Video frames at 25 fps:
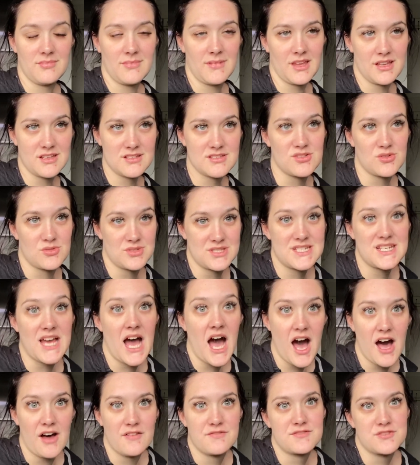it's
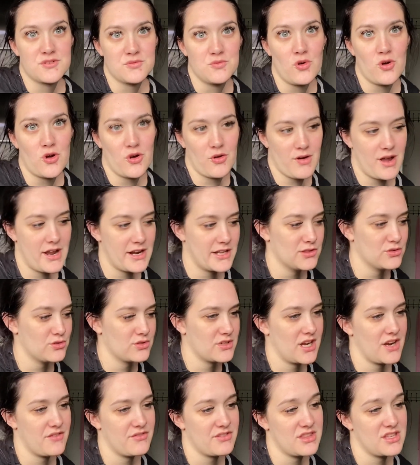tough to walk around and look at
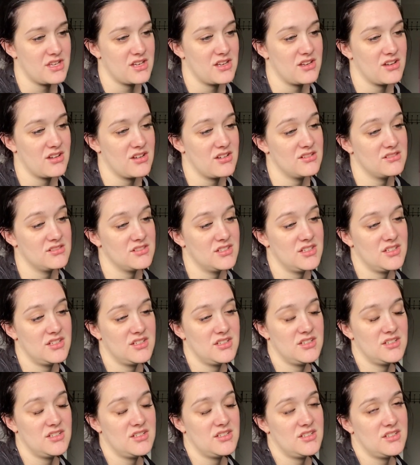everything and go,
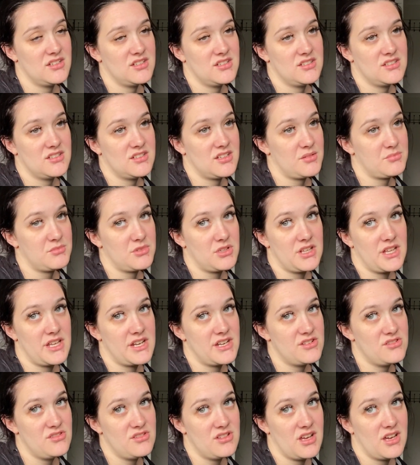I'm not allowed to
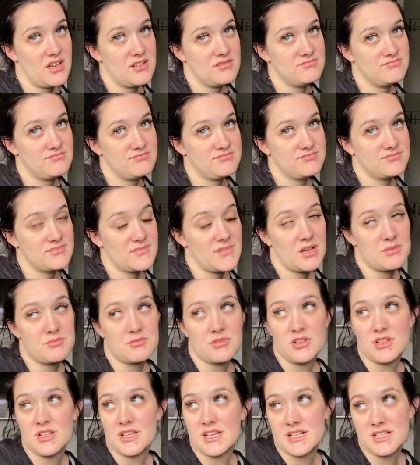do that. I'm not
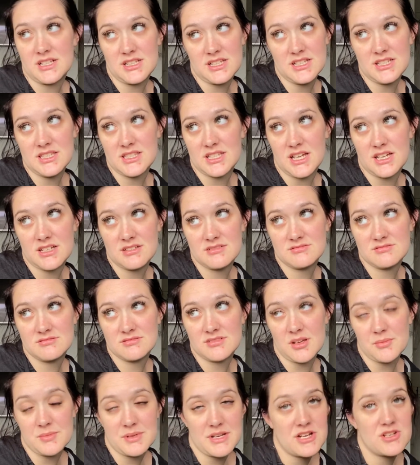allowed to clean that.
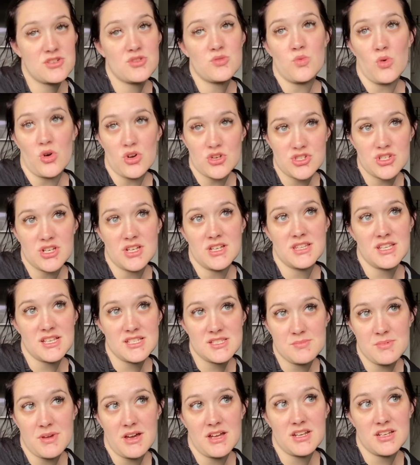I mean, I do washing and that's
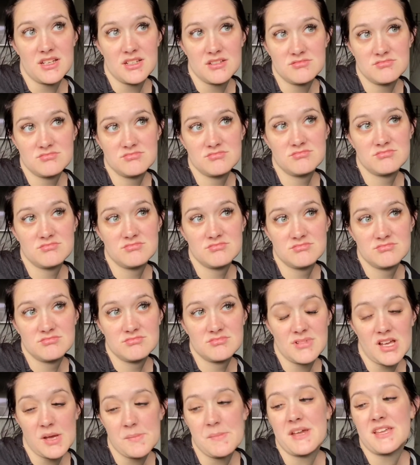about it.
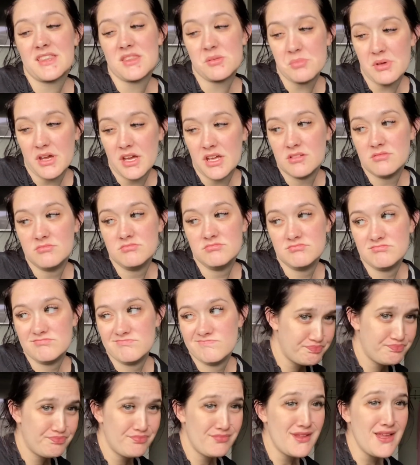I make the bed.
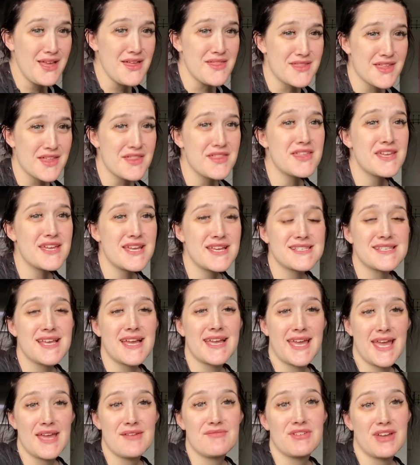The other thing is I
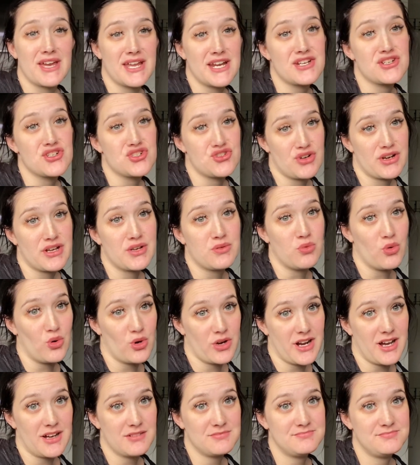keep forgetting to drink
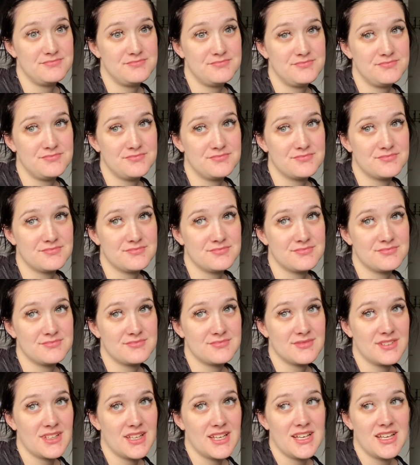water.
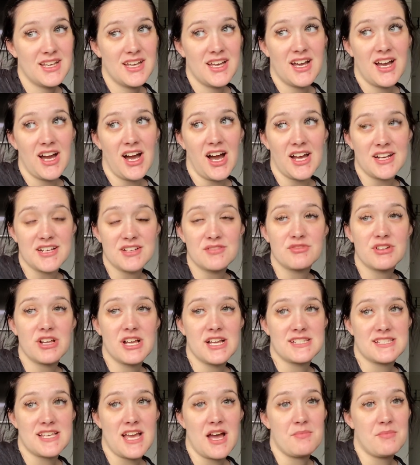I didn't
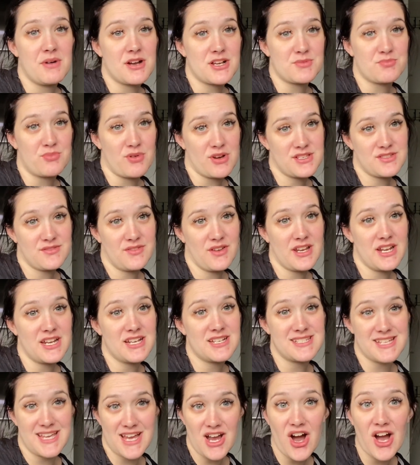realize how much breastfeeding
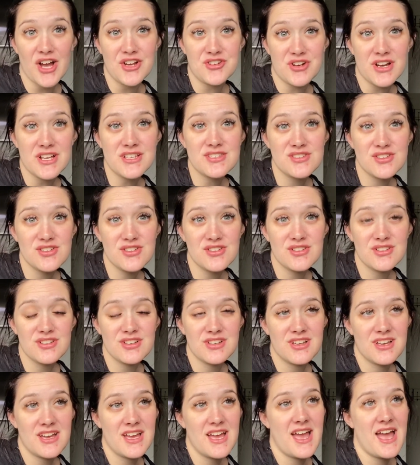dehydrates you
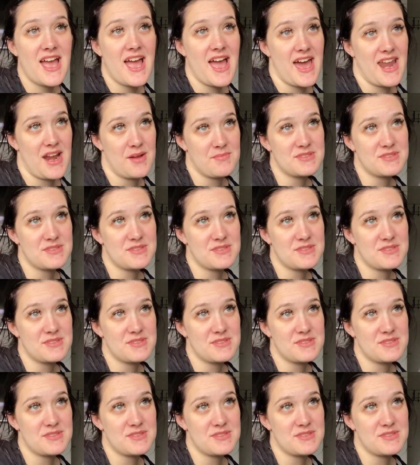and I'm